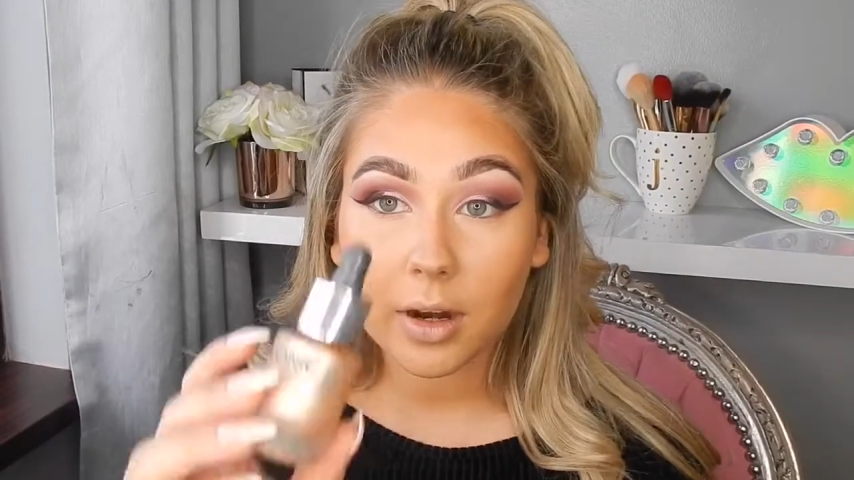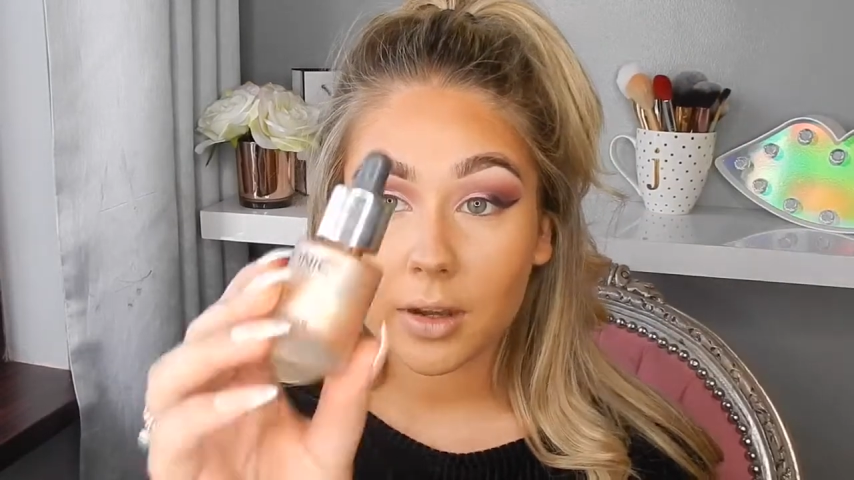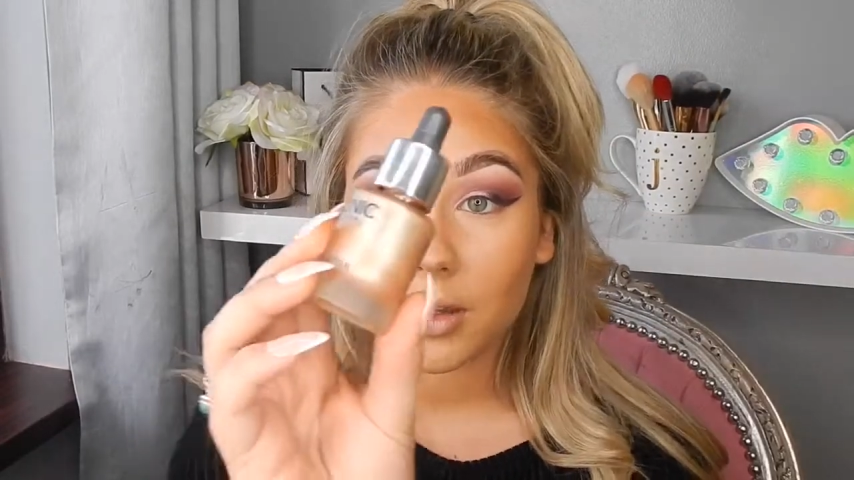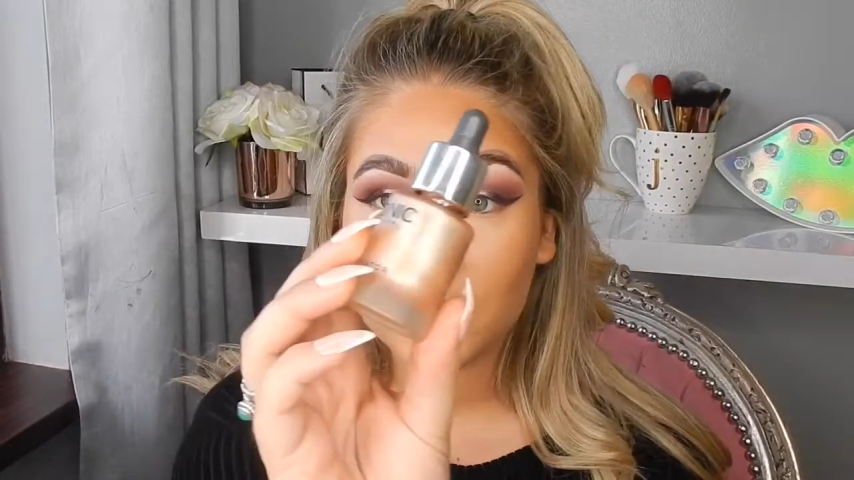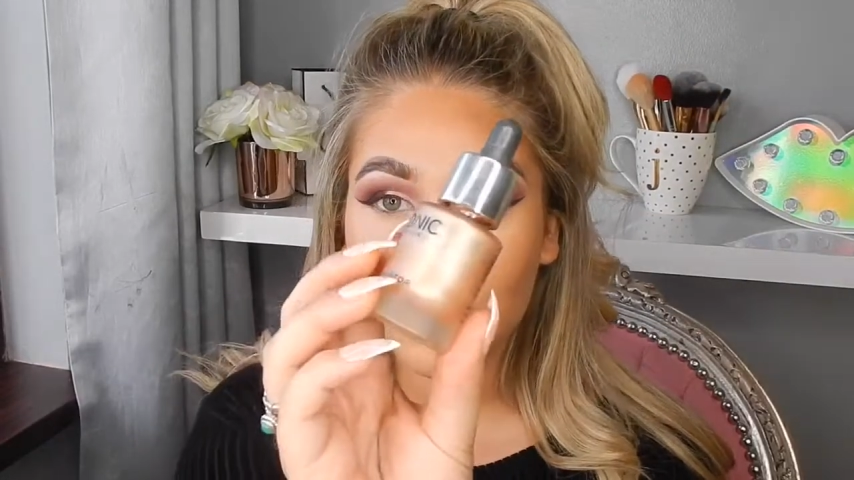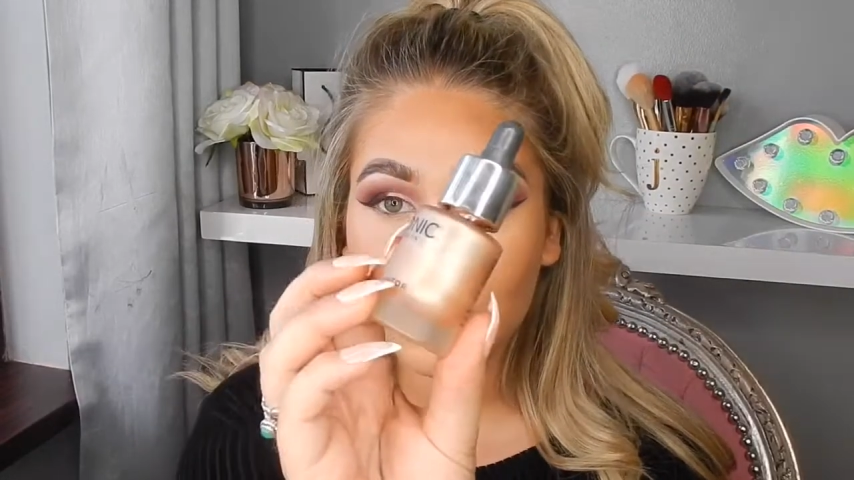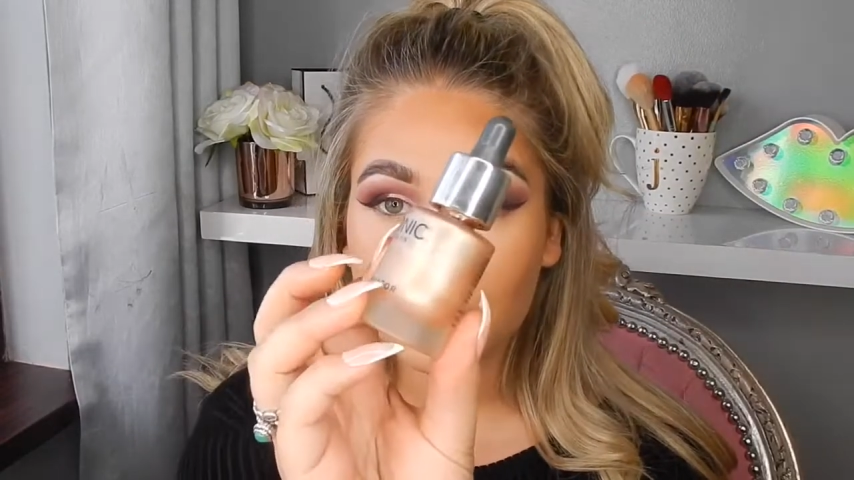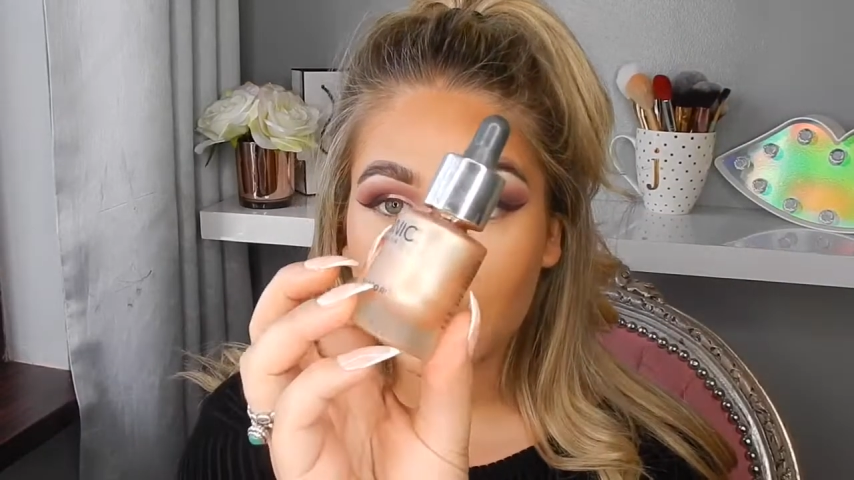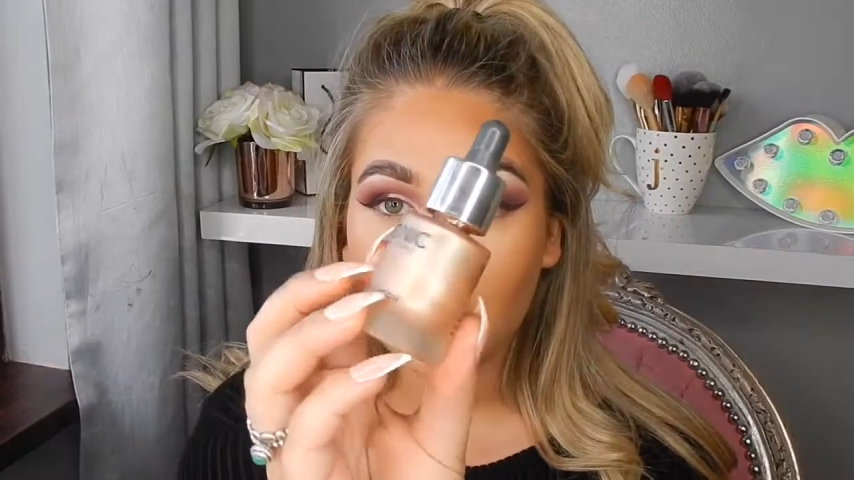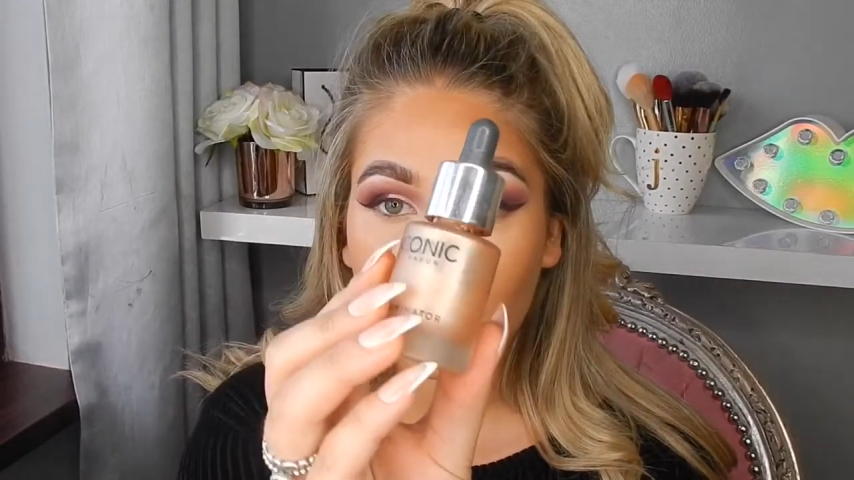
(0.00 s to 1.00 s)
I'm going to use
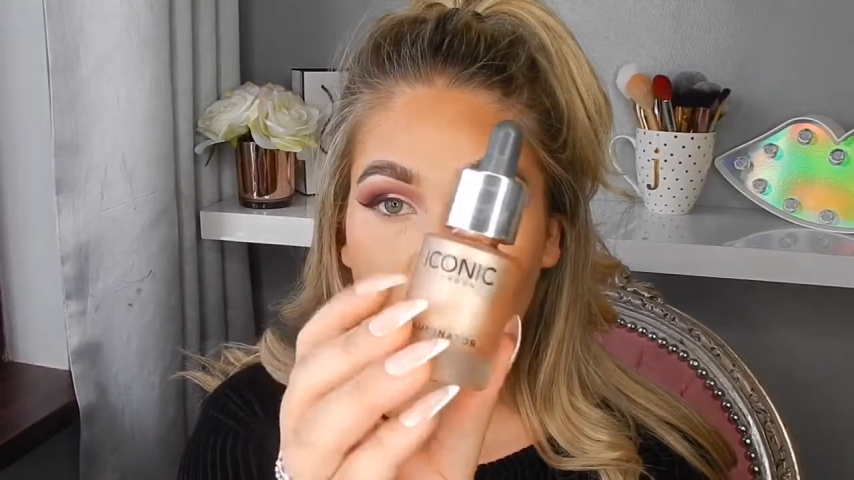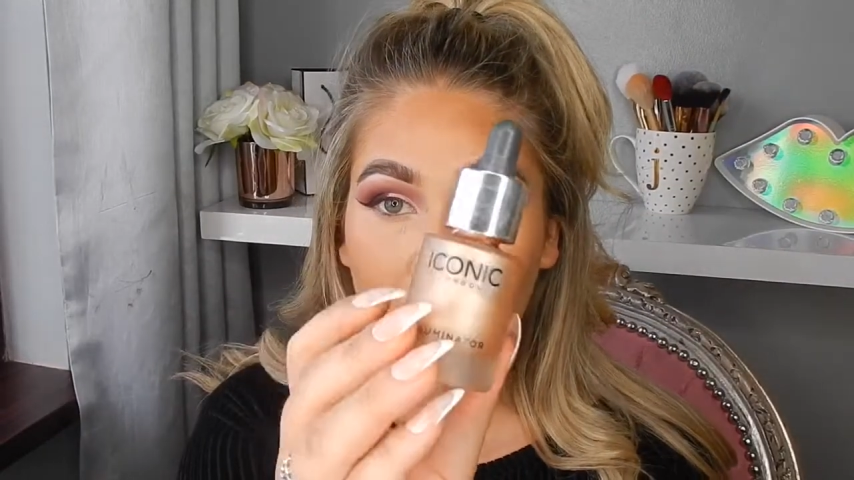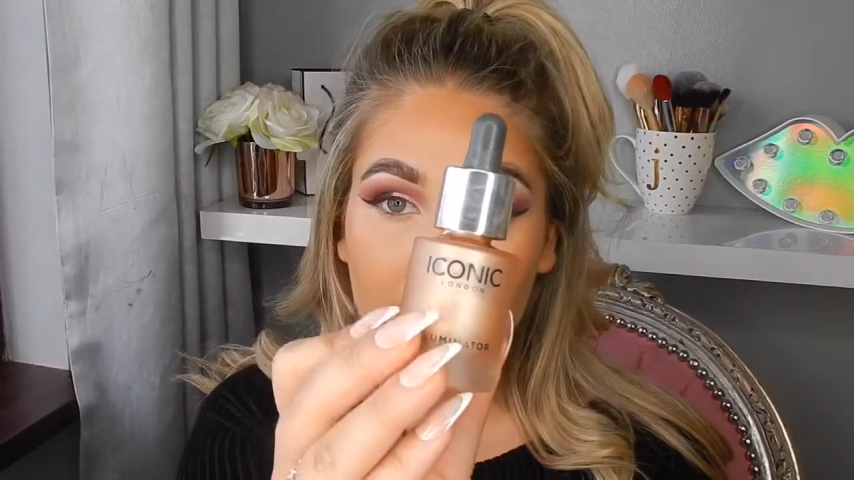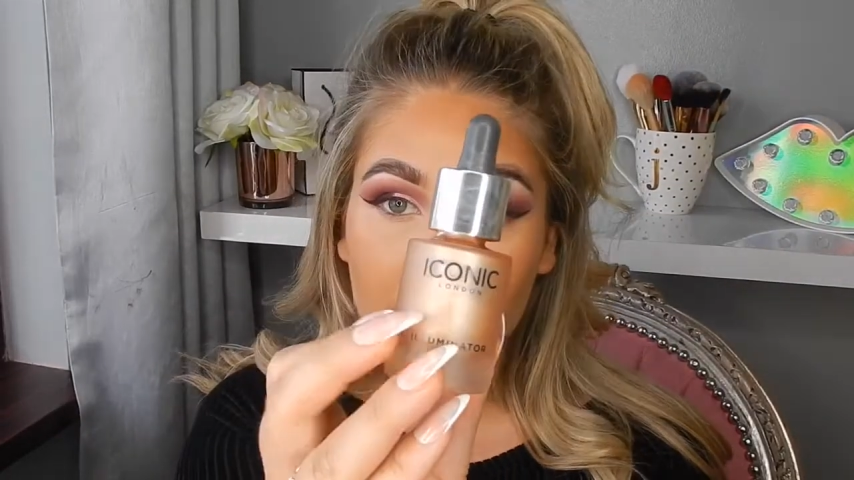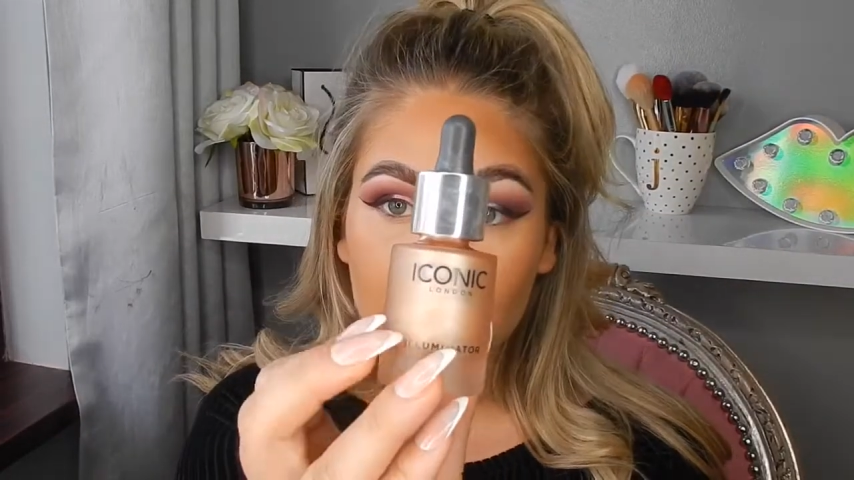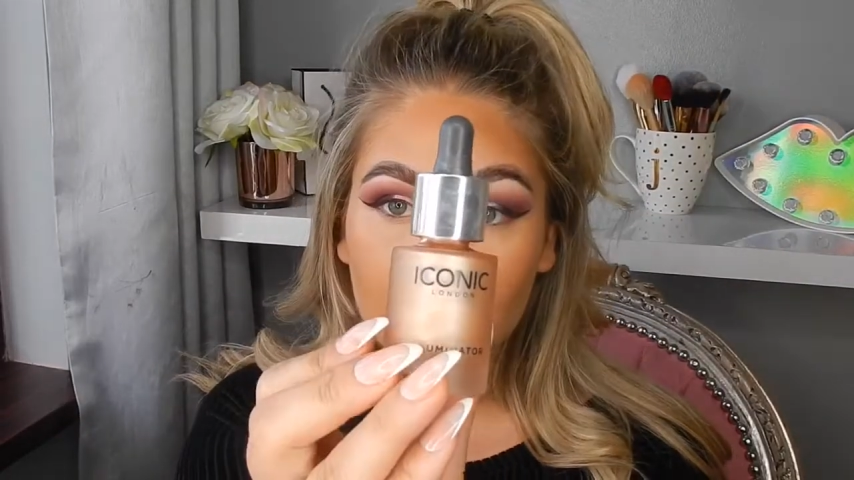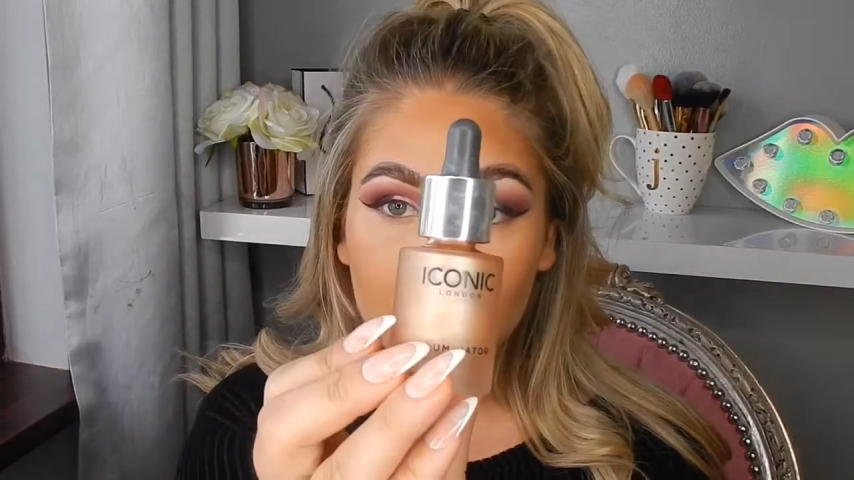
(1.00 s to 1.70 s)
my iconic